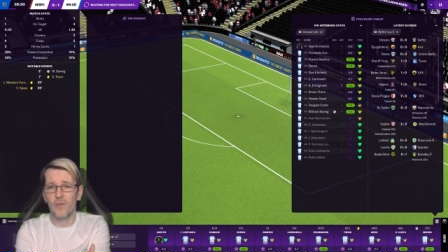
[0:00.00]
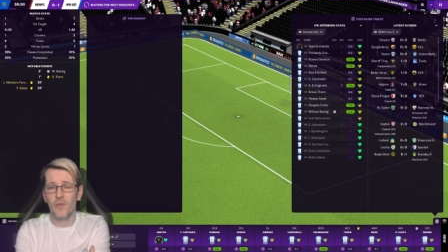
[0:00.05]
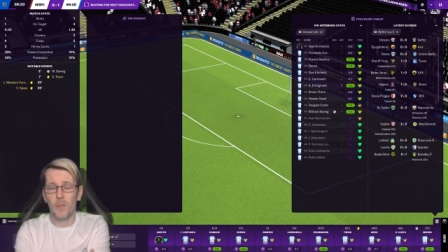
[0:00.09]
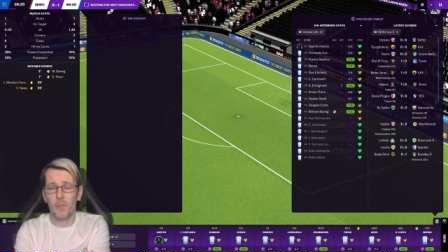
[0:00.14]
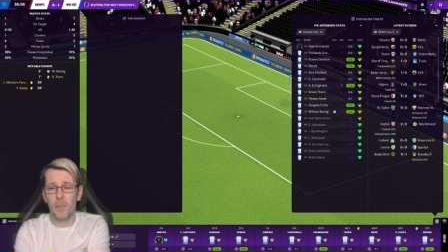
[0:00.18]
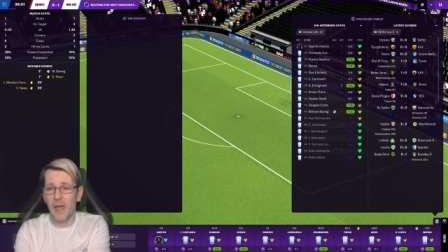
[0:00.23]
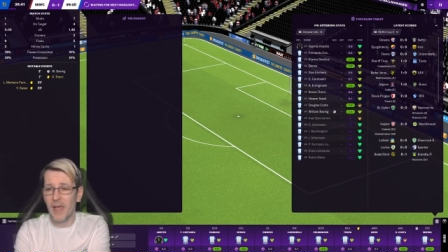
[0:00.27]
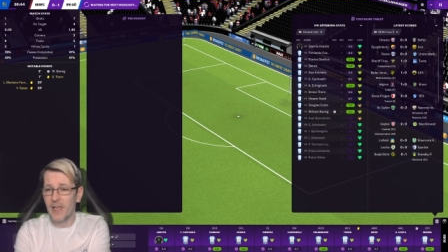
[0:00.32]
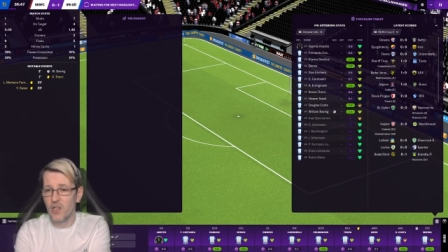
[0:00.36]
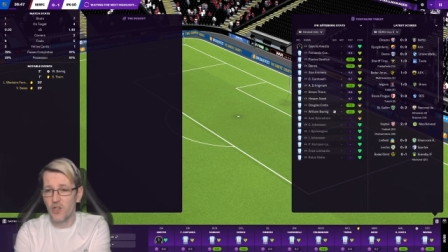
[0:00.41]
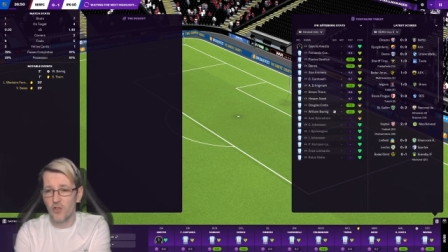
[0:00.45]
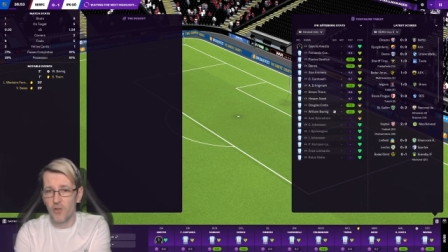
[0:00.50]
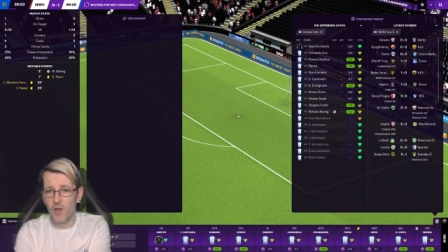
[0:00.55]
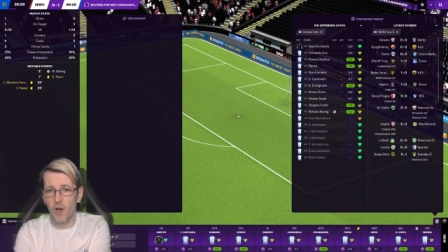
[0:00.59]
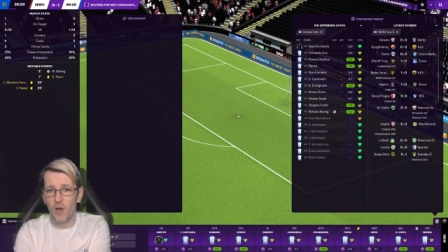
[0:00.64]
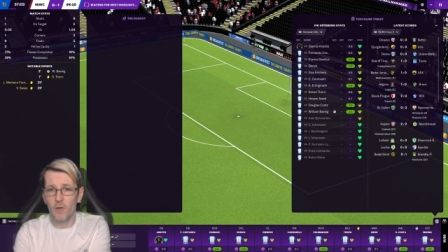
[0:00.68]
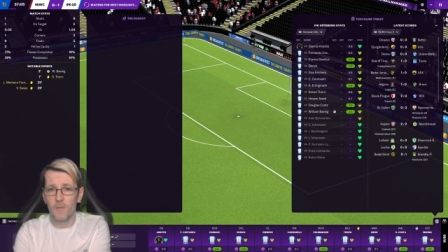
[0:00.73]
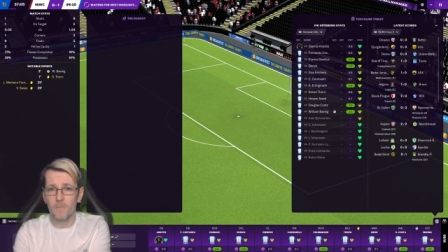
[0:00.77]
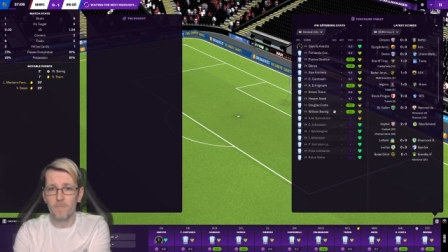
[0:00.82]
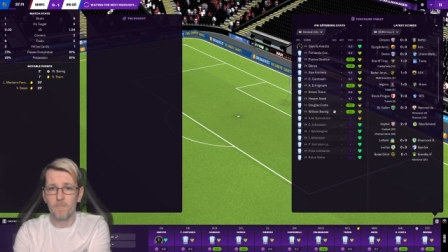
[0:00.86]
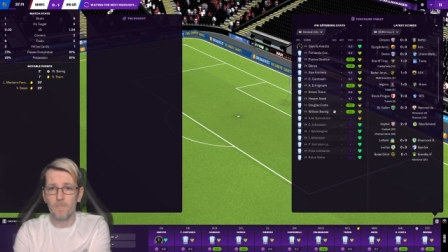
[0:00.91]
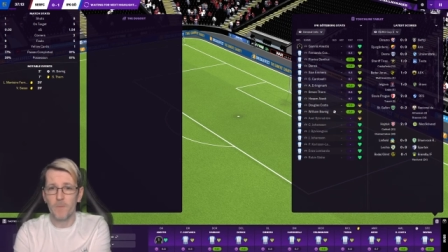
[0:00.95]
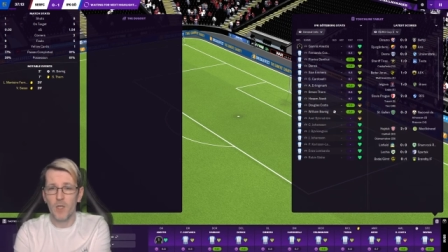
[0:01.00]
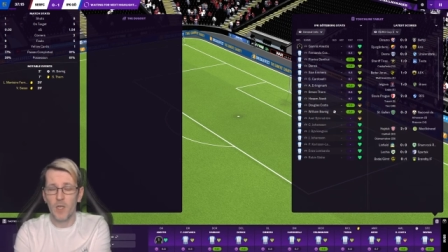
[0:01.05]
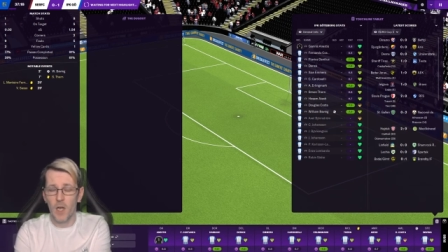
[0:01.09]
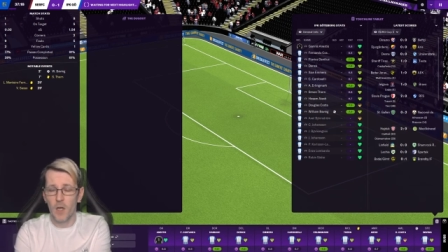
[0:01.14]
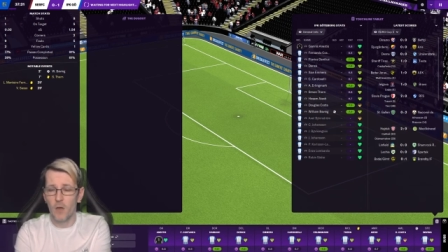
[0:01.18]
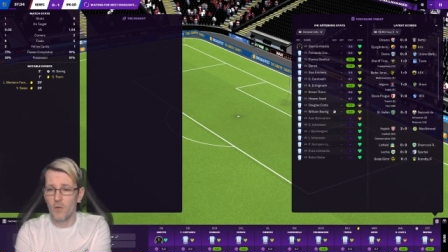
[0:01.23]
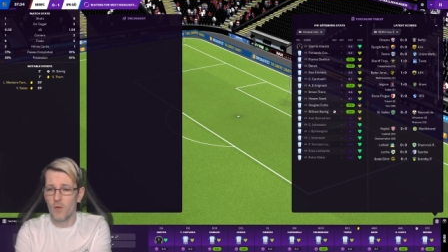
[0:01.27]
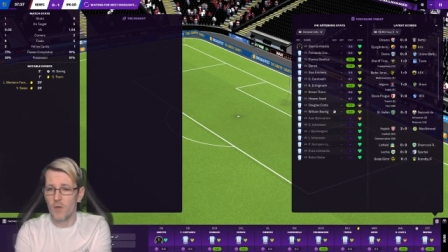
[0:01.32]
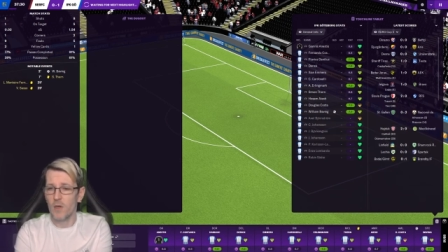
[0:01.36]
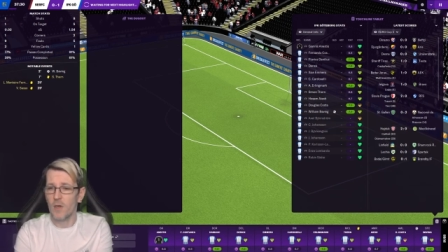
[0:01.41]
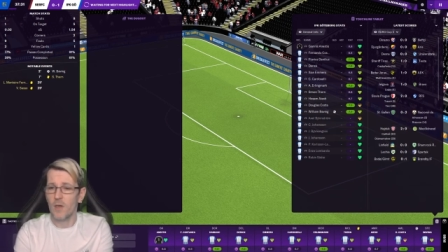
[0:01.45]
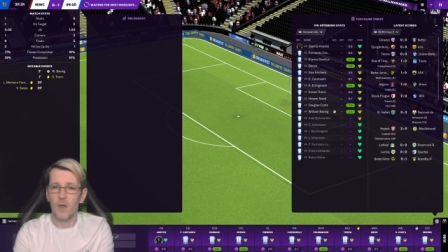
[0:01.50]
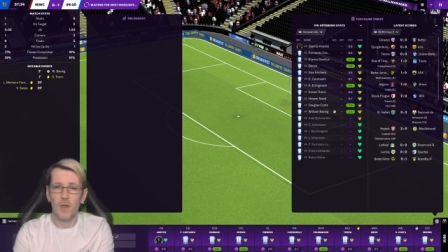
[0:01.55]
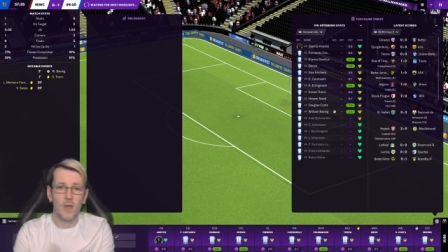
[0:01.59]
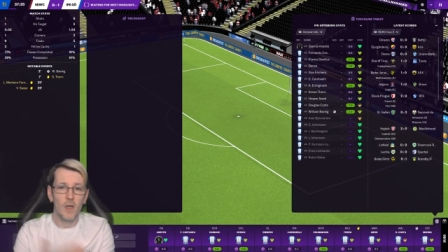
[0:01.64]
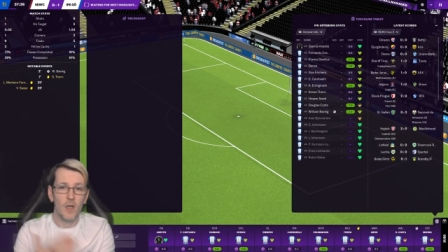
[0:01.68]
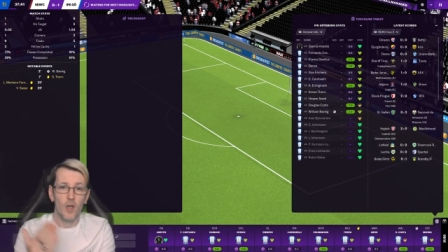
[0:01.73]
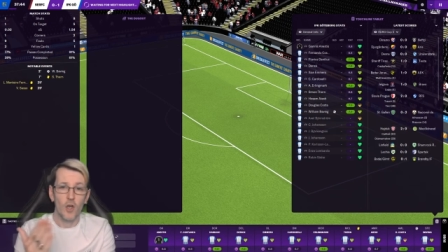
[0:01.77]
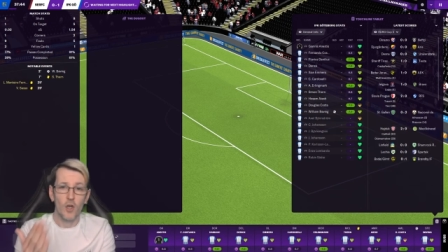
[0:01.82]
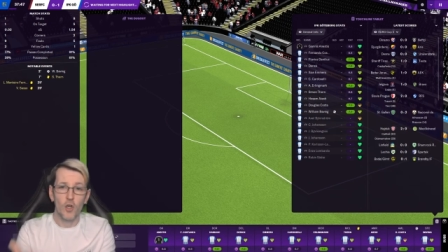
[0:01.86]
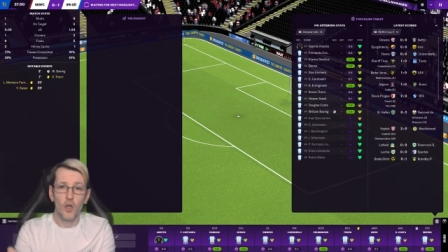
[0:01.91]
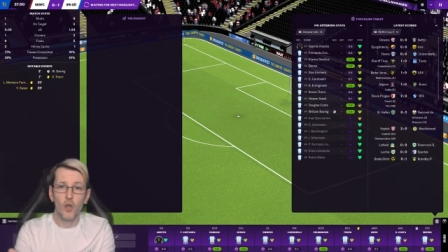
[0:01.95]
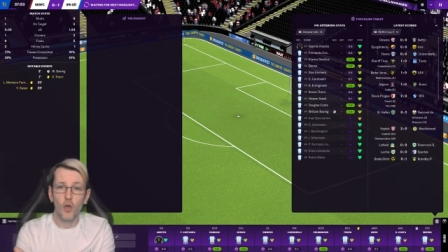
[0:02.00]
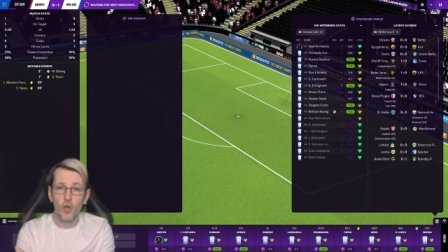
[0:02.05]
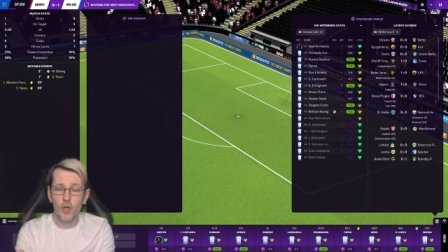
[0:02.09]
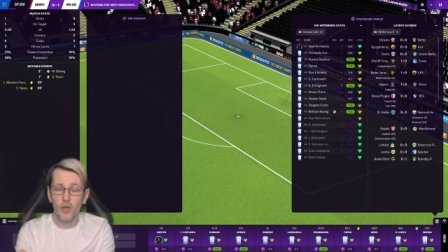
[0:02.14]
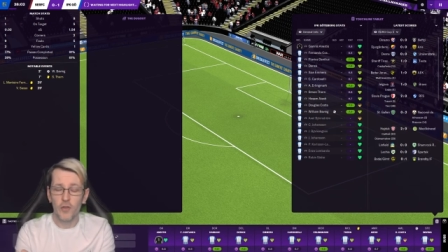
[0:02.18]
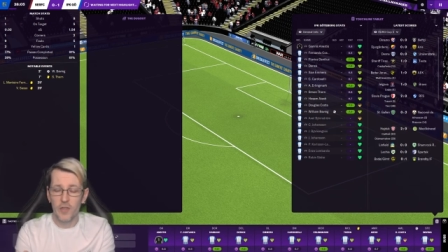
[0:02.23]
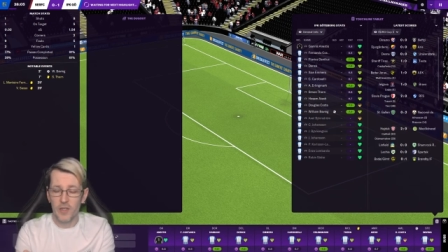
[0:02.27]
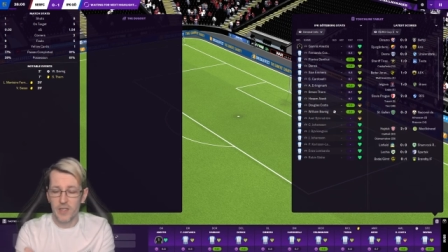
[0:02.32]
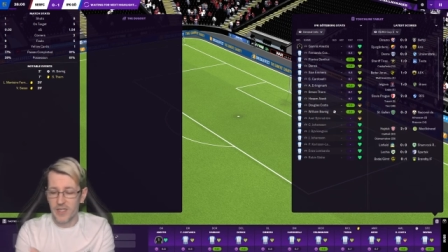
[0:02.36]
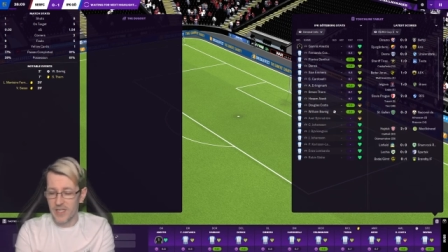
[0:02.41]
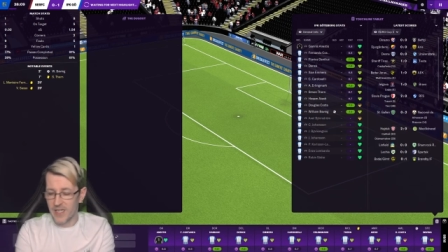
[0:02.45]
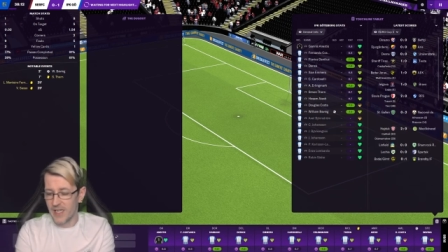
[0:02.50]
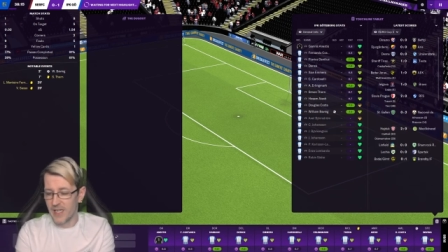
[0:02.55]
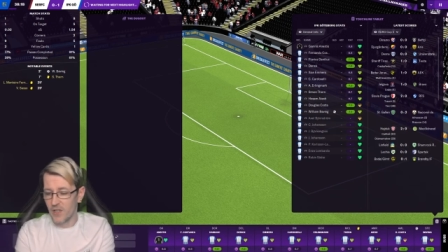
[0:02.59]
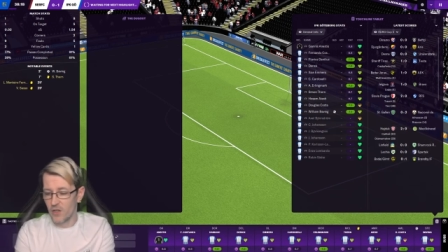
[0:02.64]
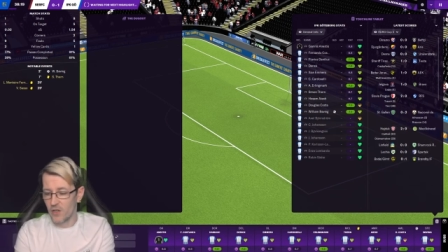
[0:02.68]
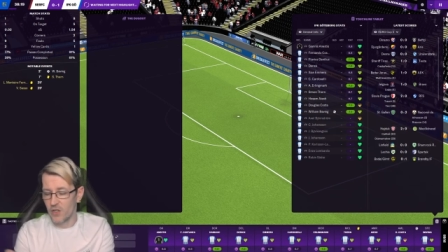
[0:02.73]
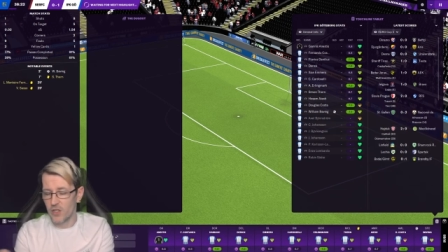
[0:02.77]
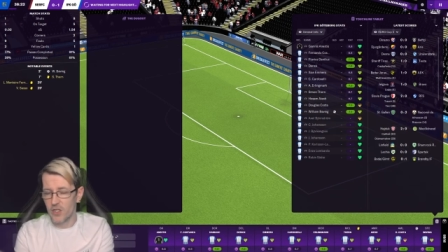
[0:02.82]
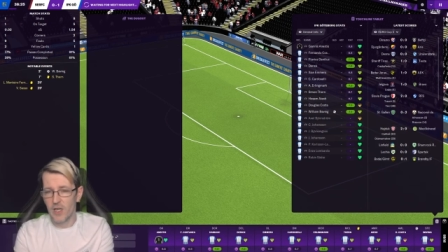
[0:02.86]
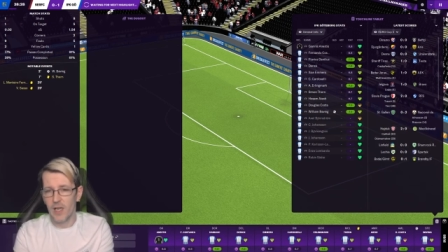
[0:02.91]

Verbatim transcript: For Patreon, you know, look at the tiers,